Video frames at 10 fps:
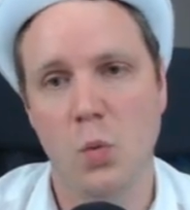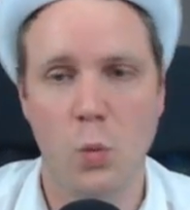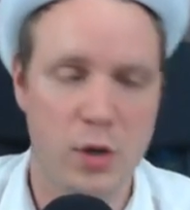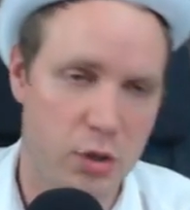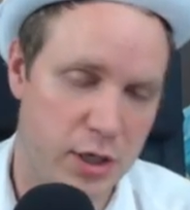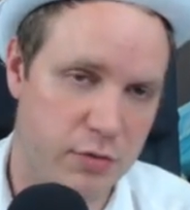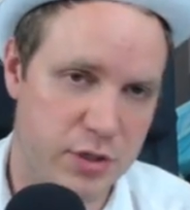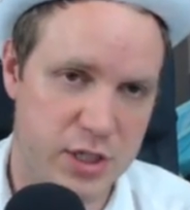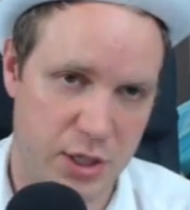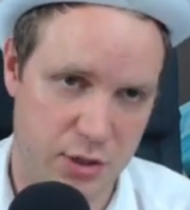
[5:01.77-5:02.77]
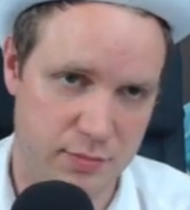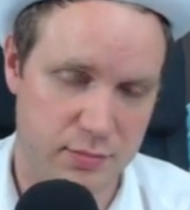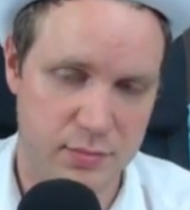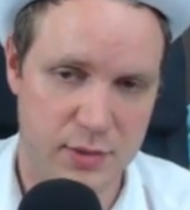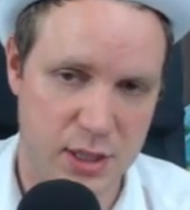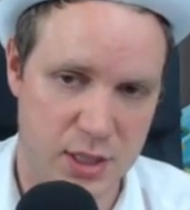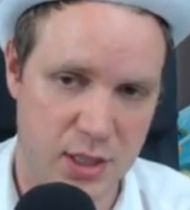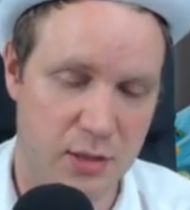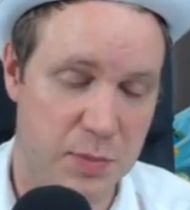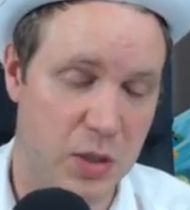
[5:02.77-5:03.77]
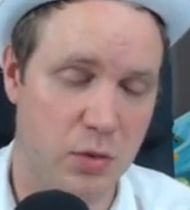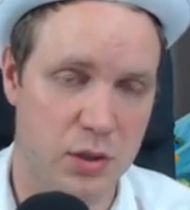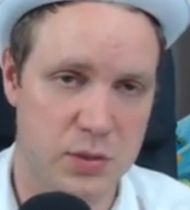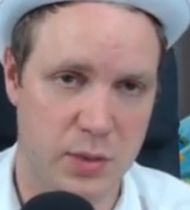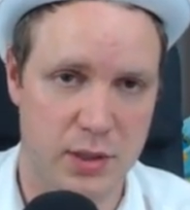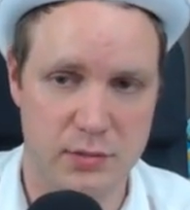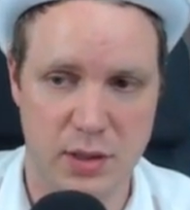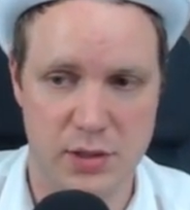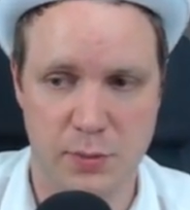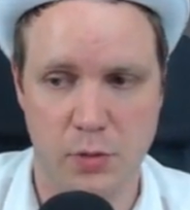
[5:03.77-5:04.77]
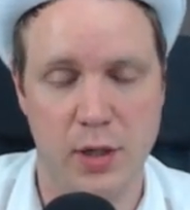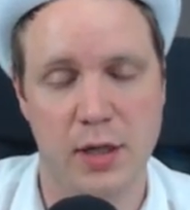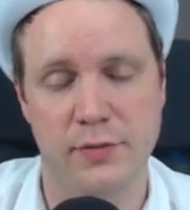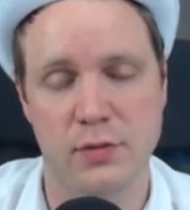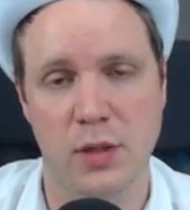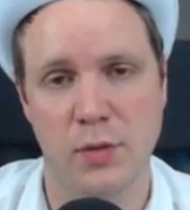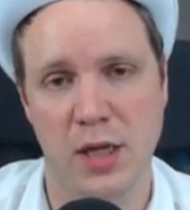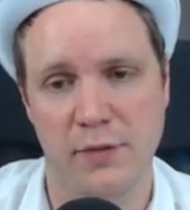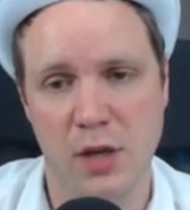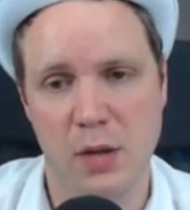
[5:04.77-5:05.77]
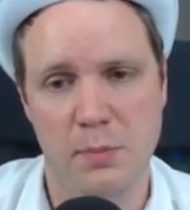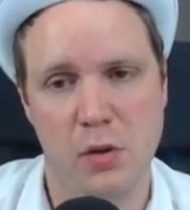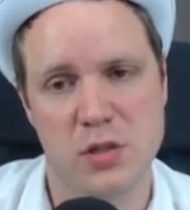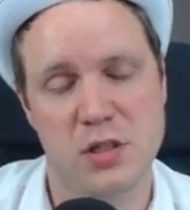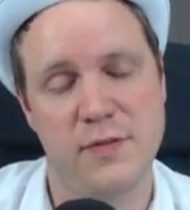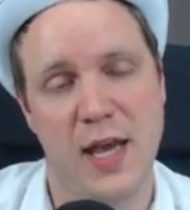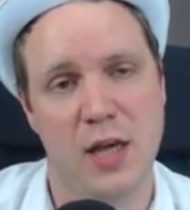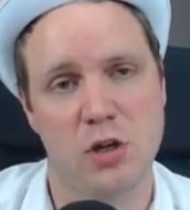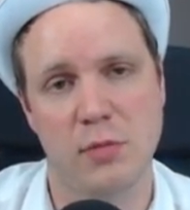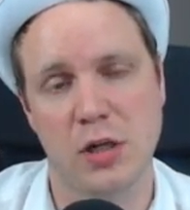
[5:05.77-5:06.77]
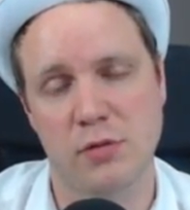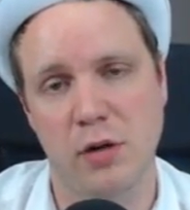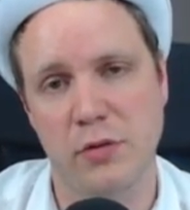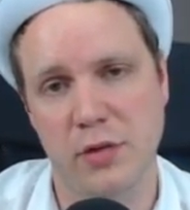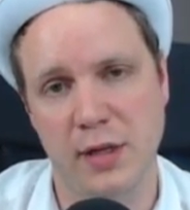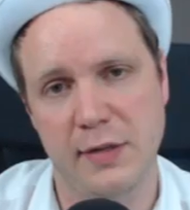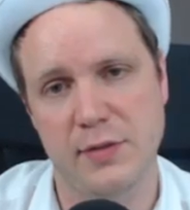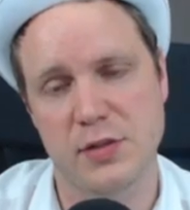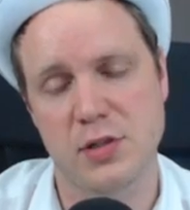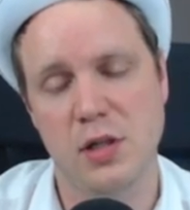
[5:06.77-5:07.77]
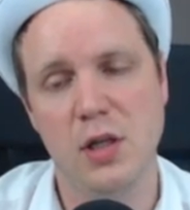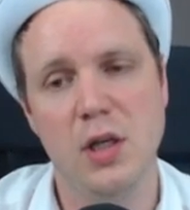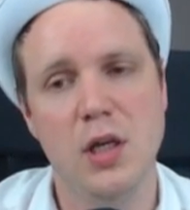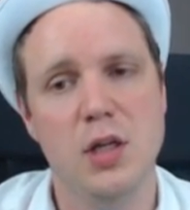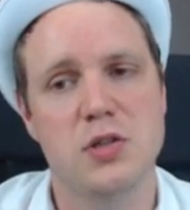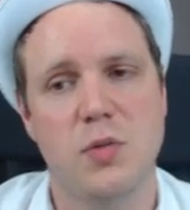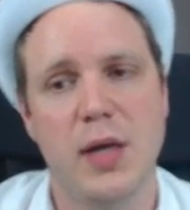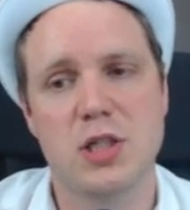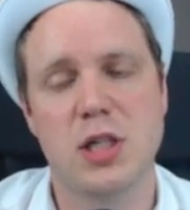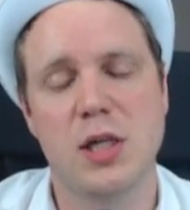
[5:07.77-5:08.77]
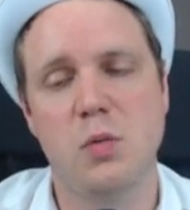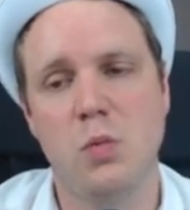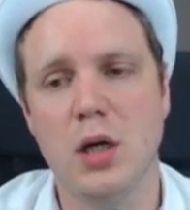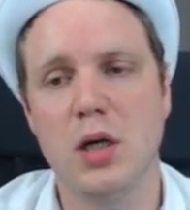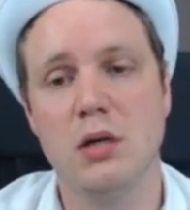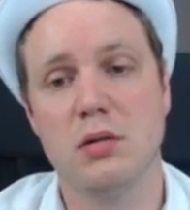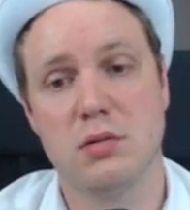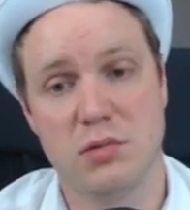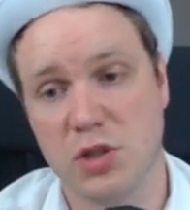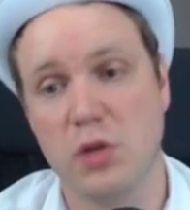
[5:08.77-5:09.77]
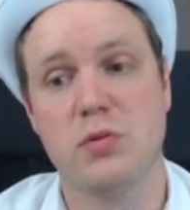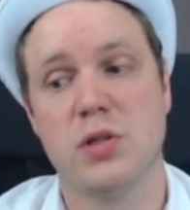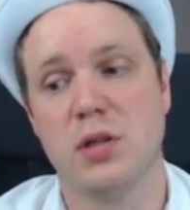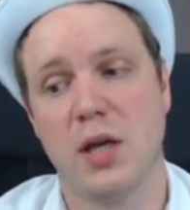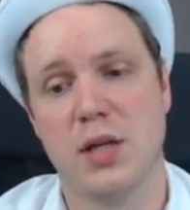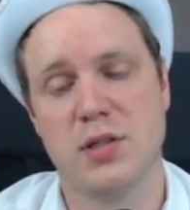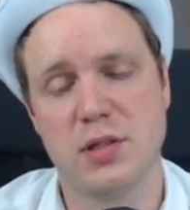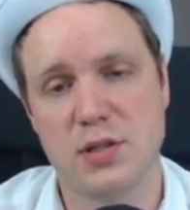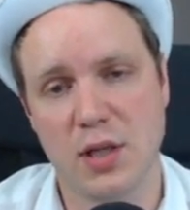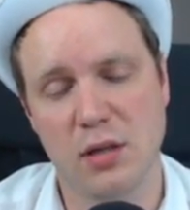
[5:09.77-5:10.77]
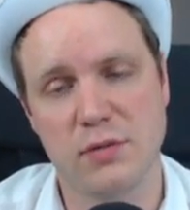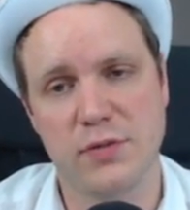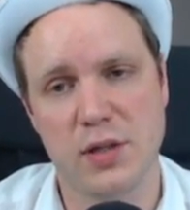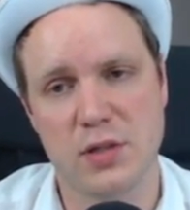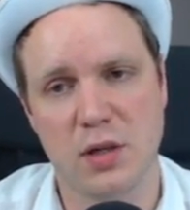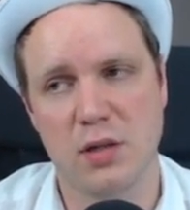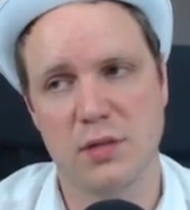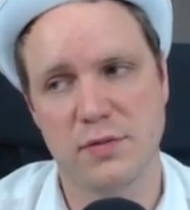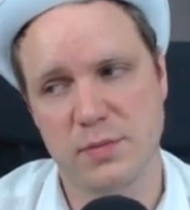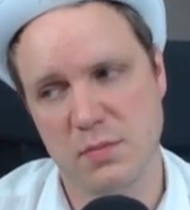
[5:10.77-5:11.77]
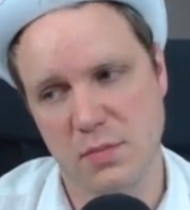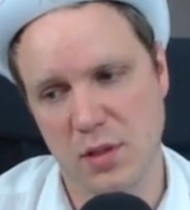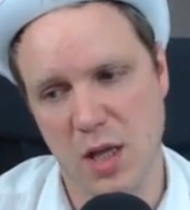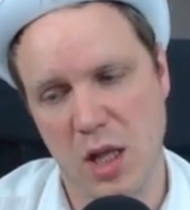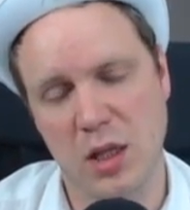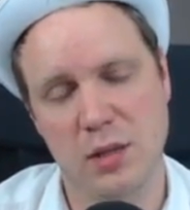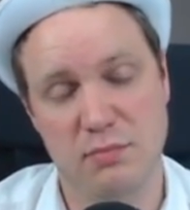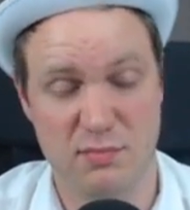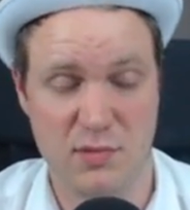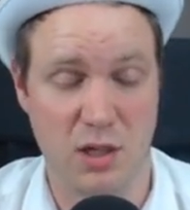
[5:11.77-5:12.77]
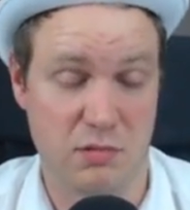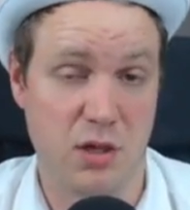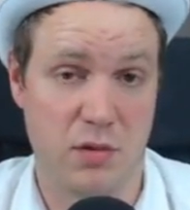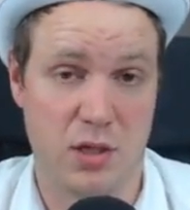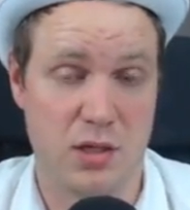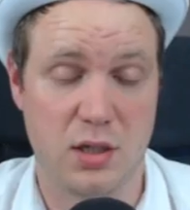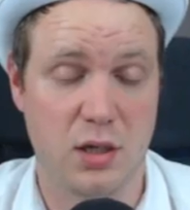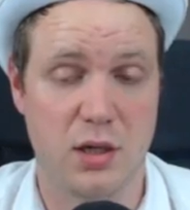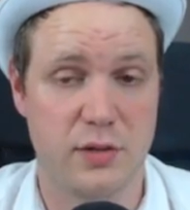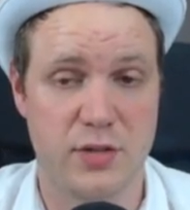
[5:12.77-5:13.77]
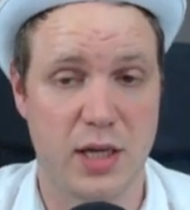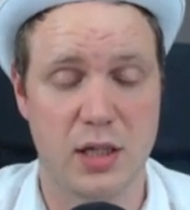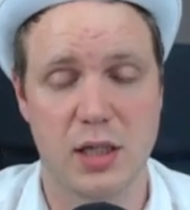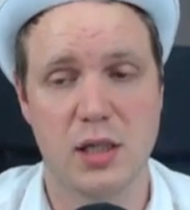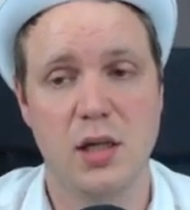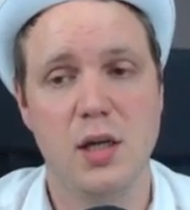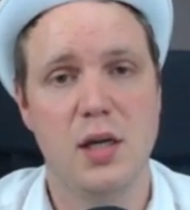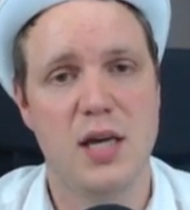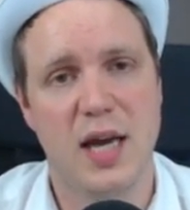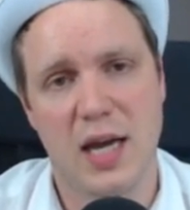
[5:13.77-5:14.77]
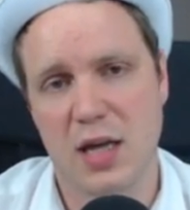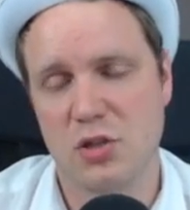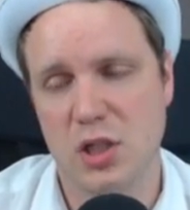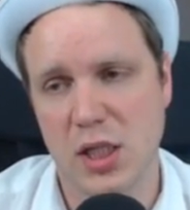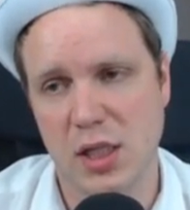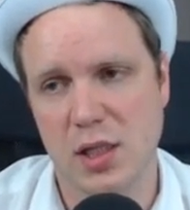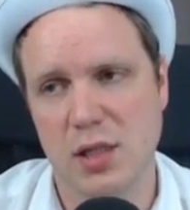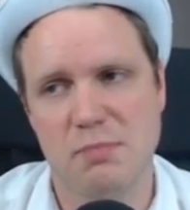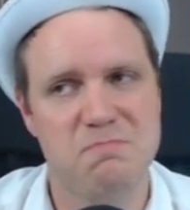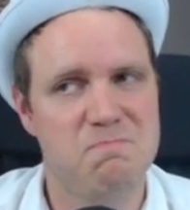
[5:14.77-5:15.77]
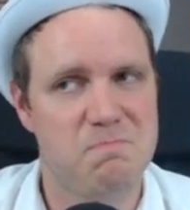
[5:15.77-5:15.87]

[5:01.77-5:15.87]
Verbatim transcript: We're not in a recession. That's another big one as well. That's quite helpful. And we have positive economic growth ahead of us. So actually, while Dota as itself is kind of, you know, going into decline, sadly, actually